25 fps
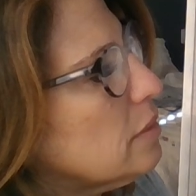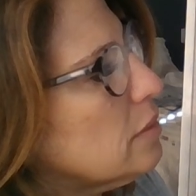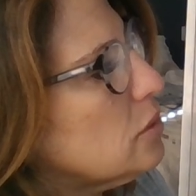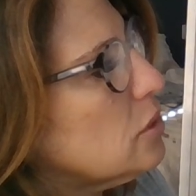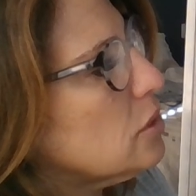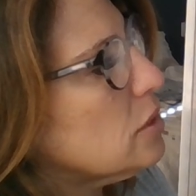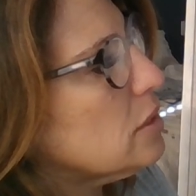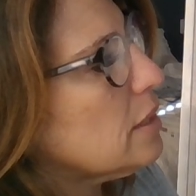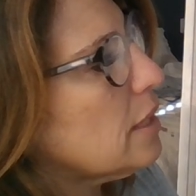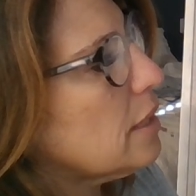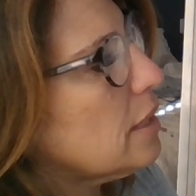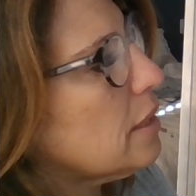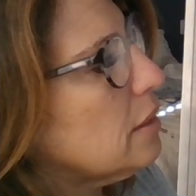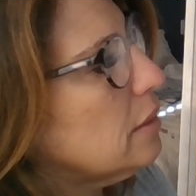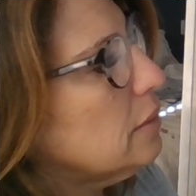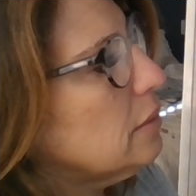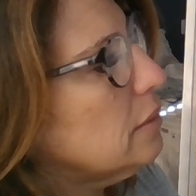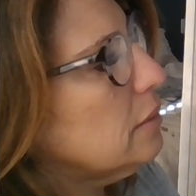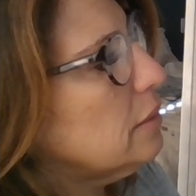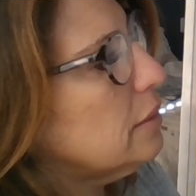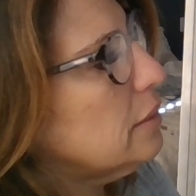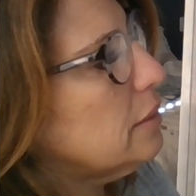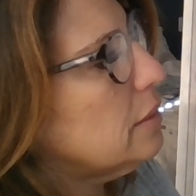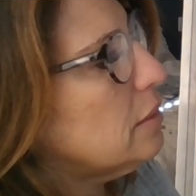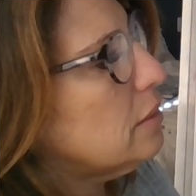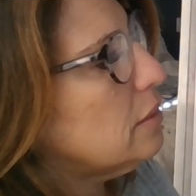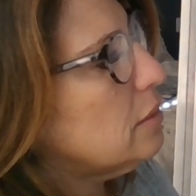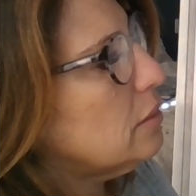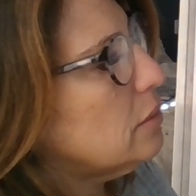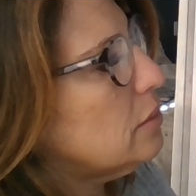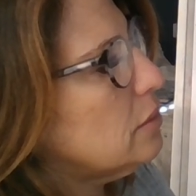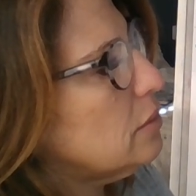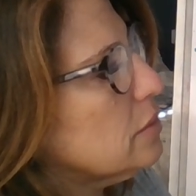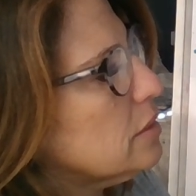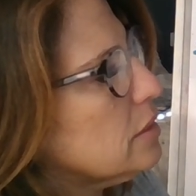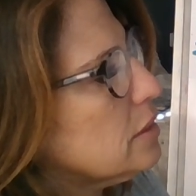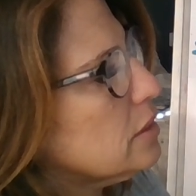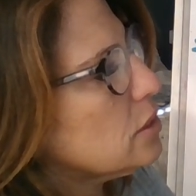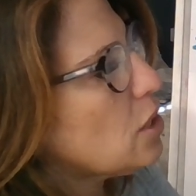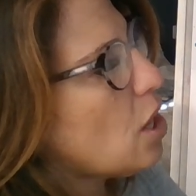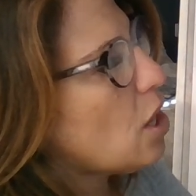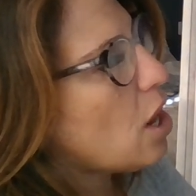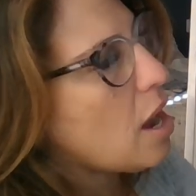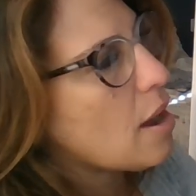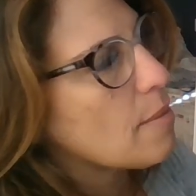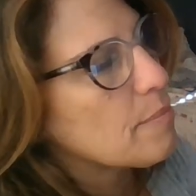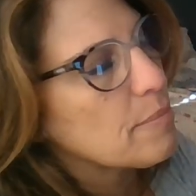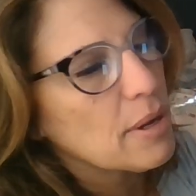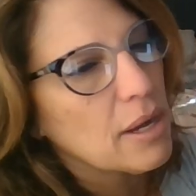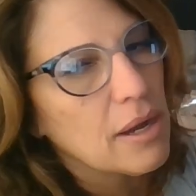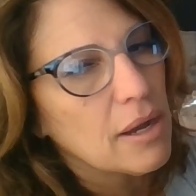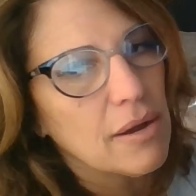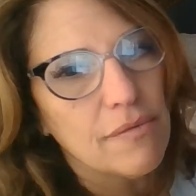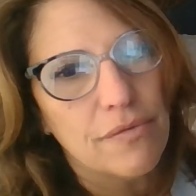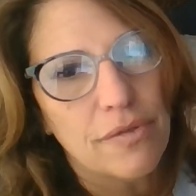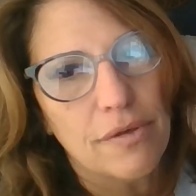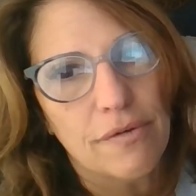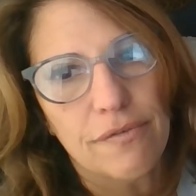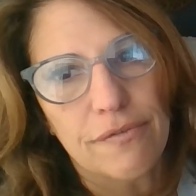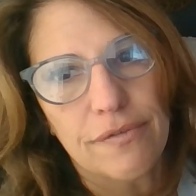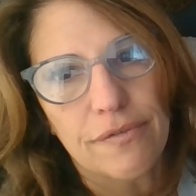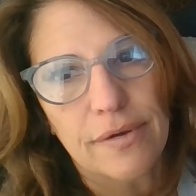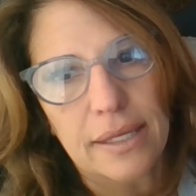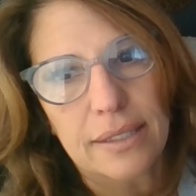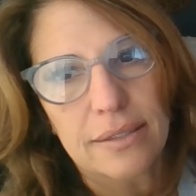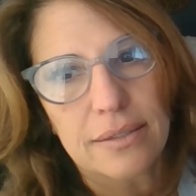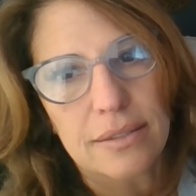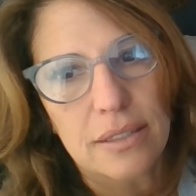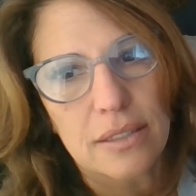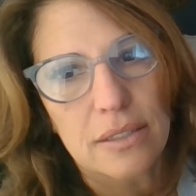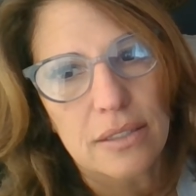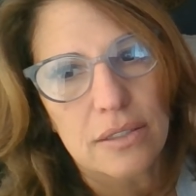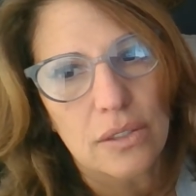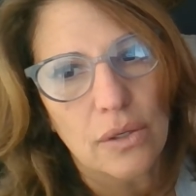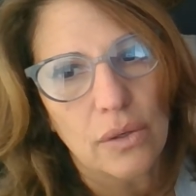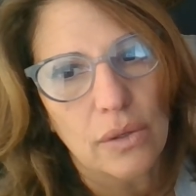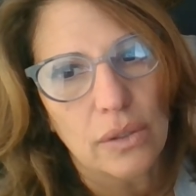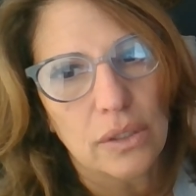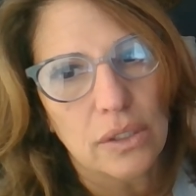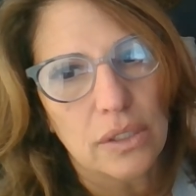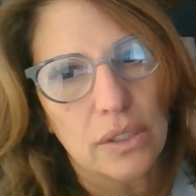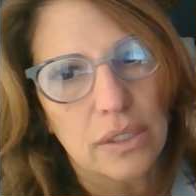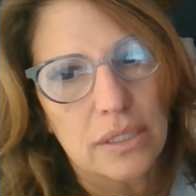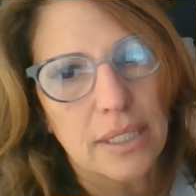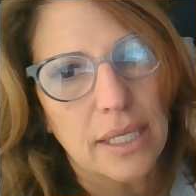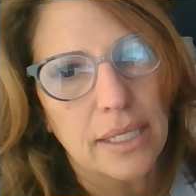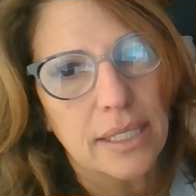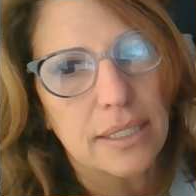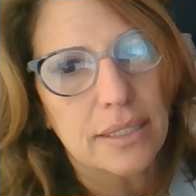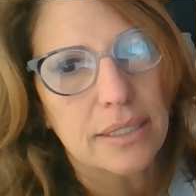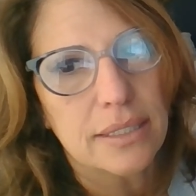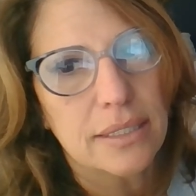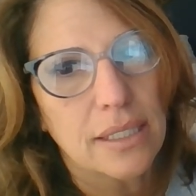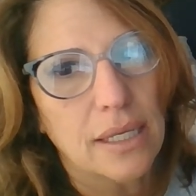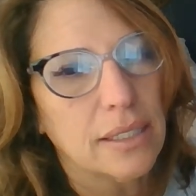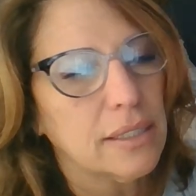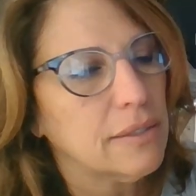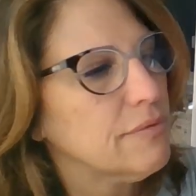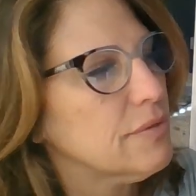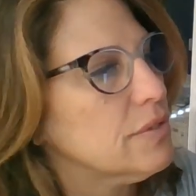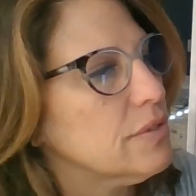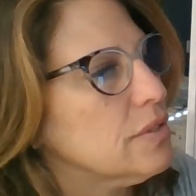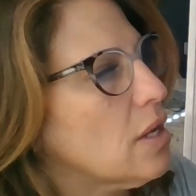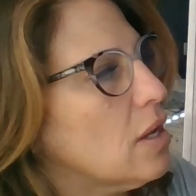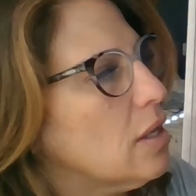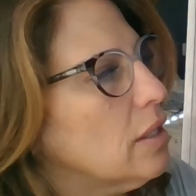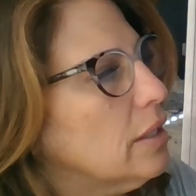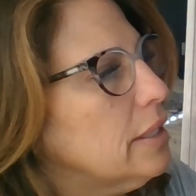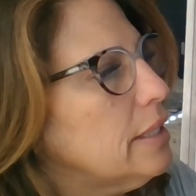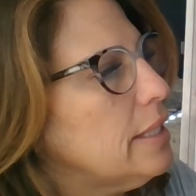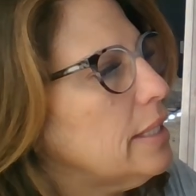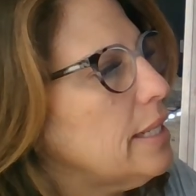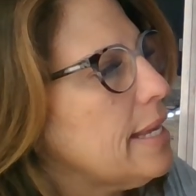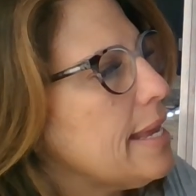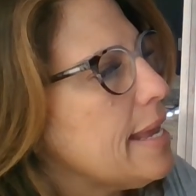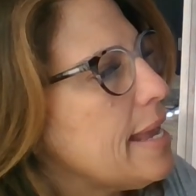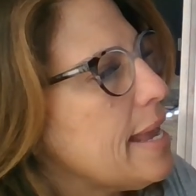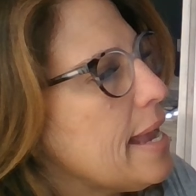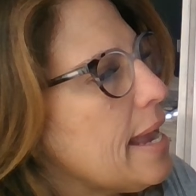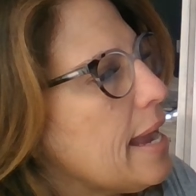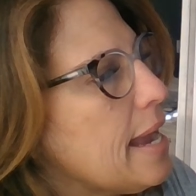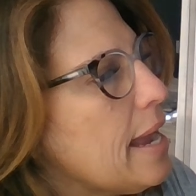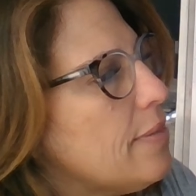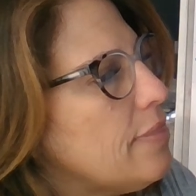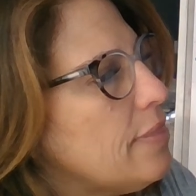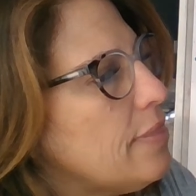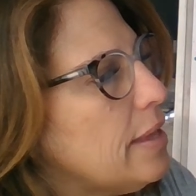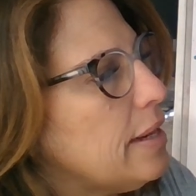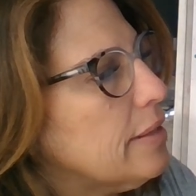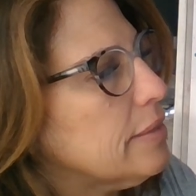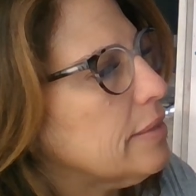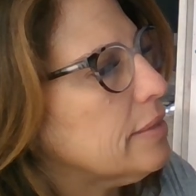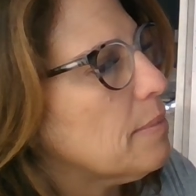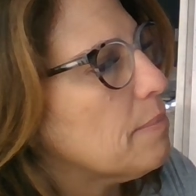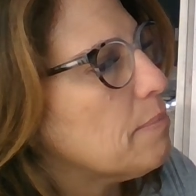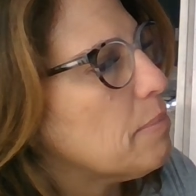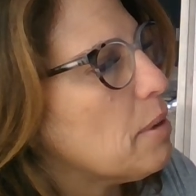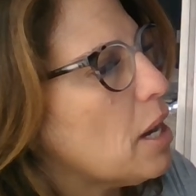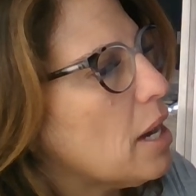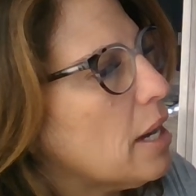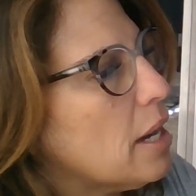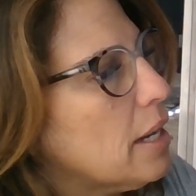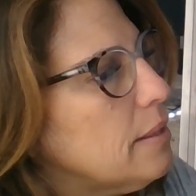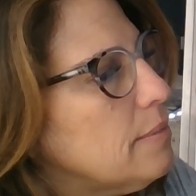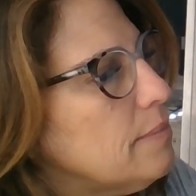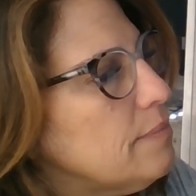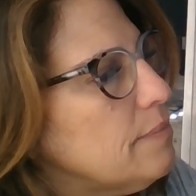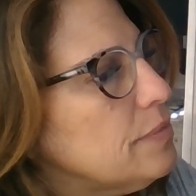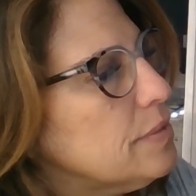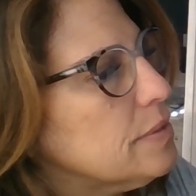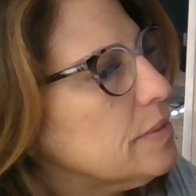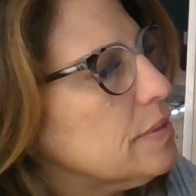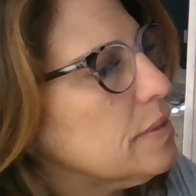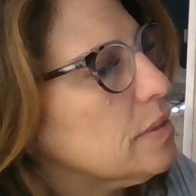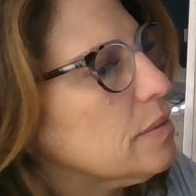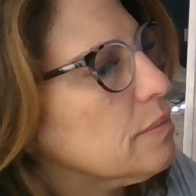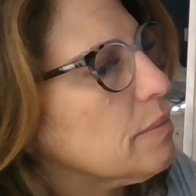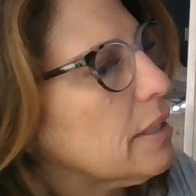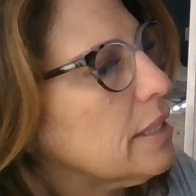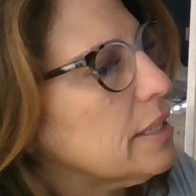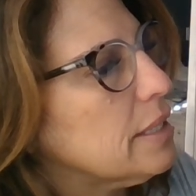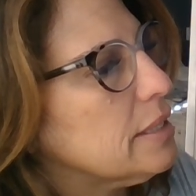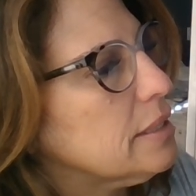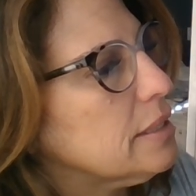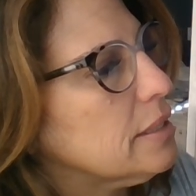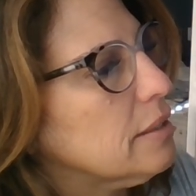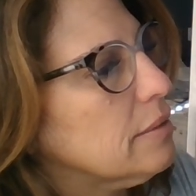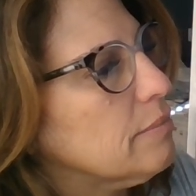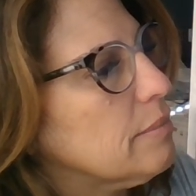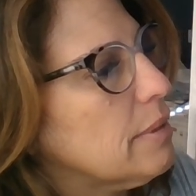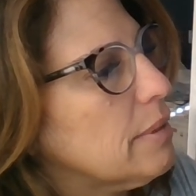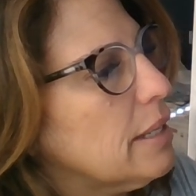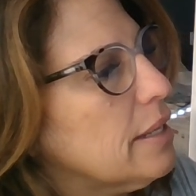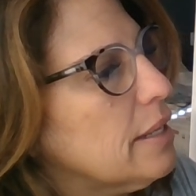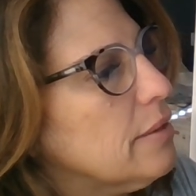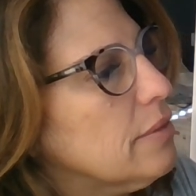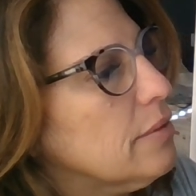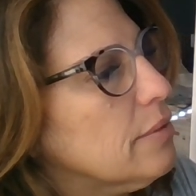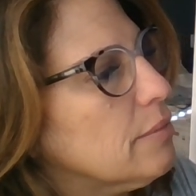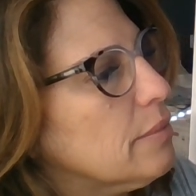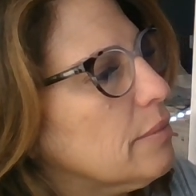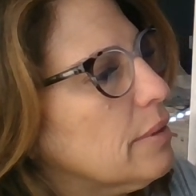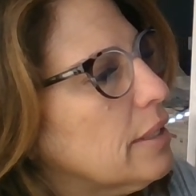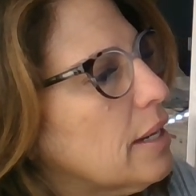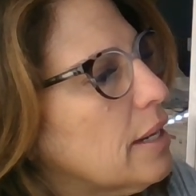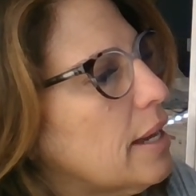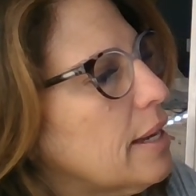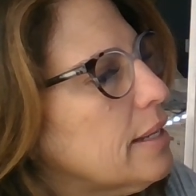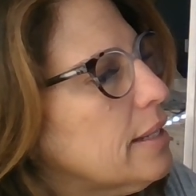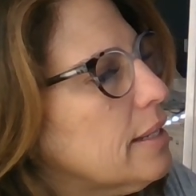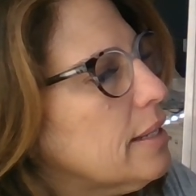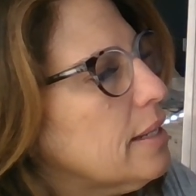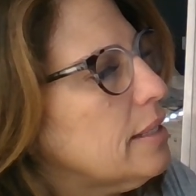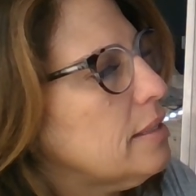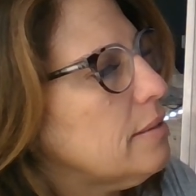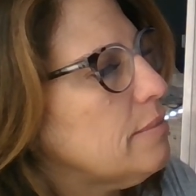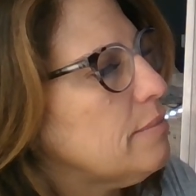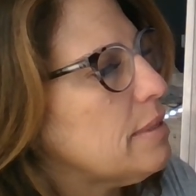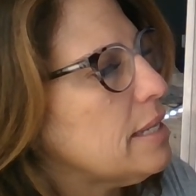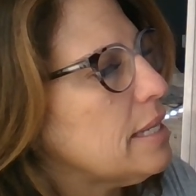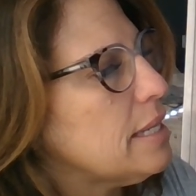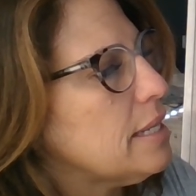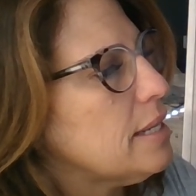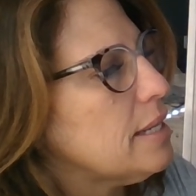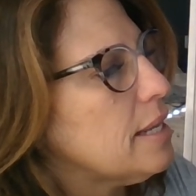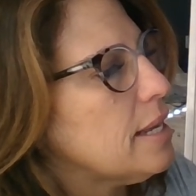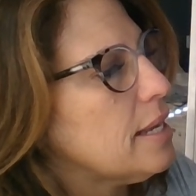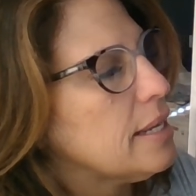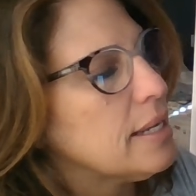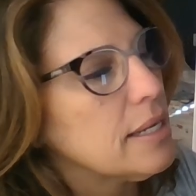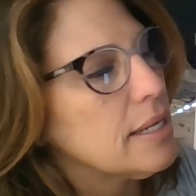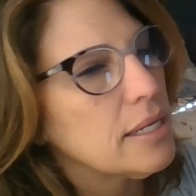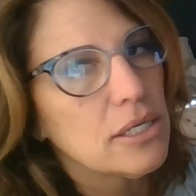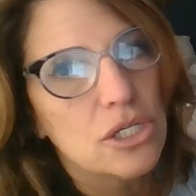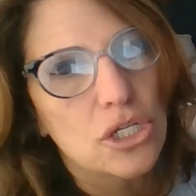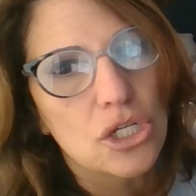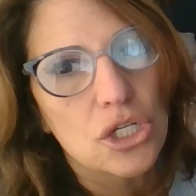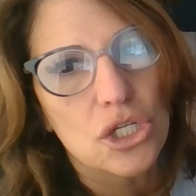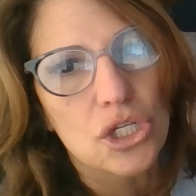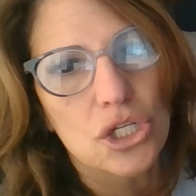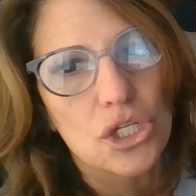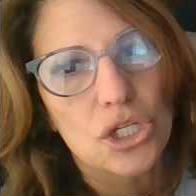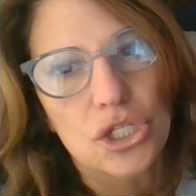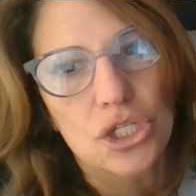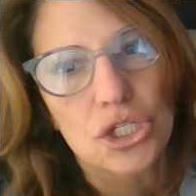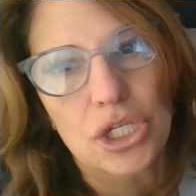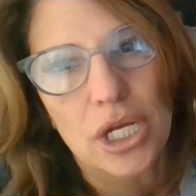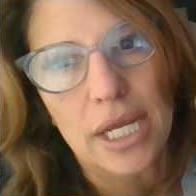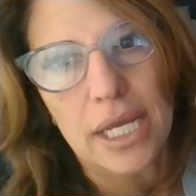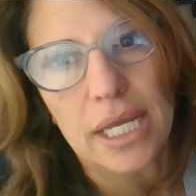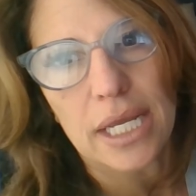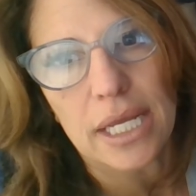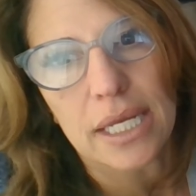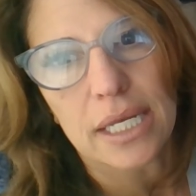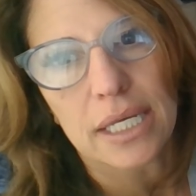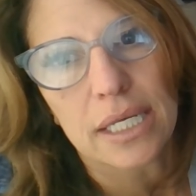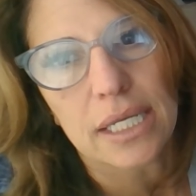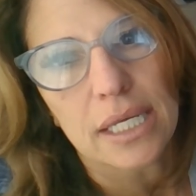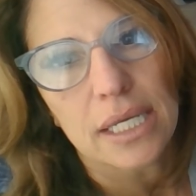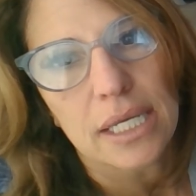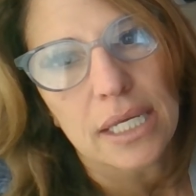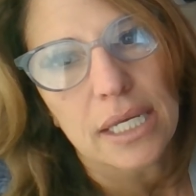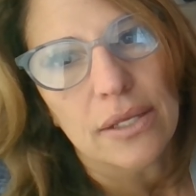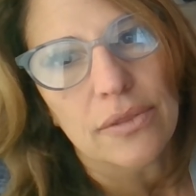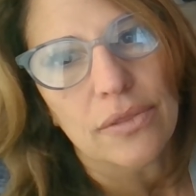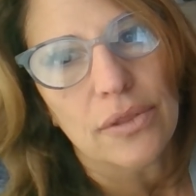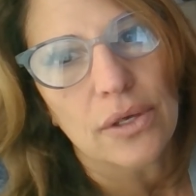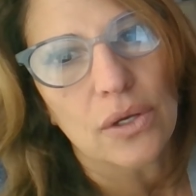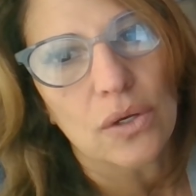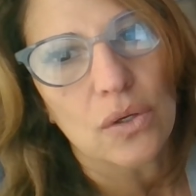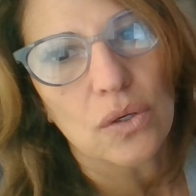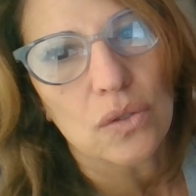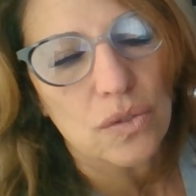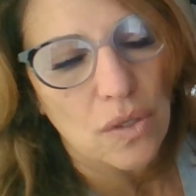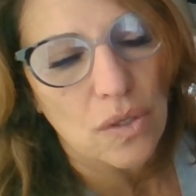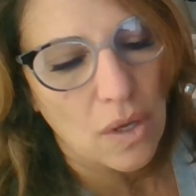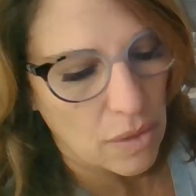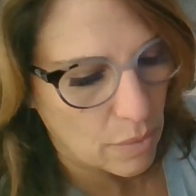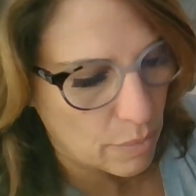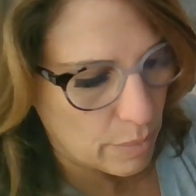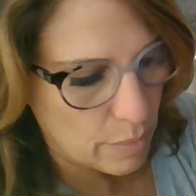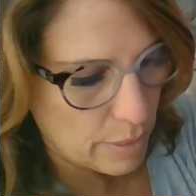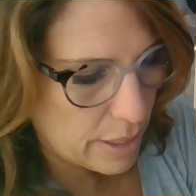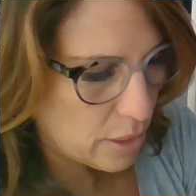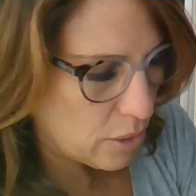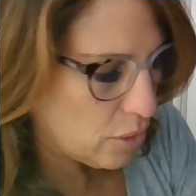just like a little top of the fence. So it looks like it's kind of solid. And then at the bottom, this is what I did on my other one. I kind of made a shade that goes all the way